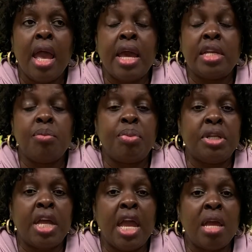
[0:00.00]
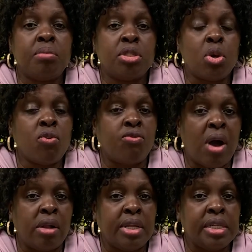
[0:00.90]
and it became so
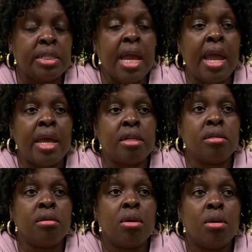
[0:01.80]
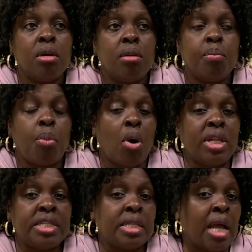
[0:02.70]
violent, and Paul
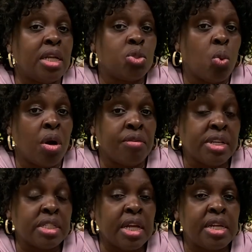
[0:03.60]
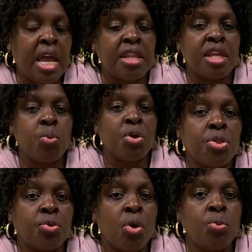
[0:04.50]
and Silas were arrested, and they
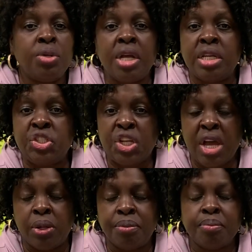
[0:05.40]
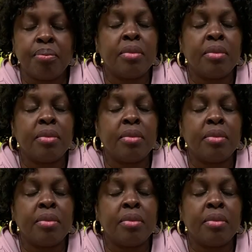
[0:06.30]
thrown in jail.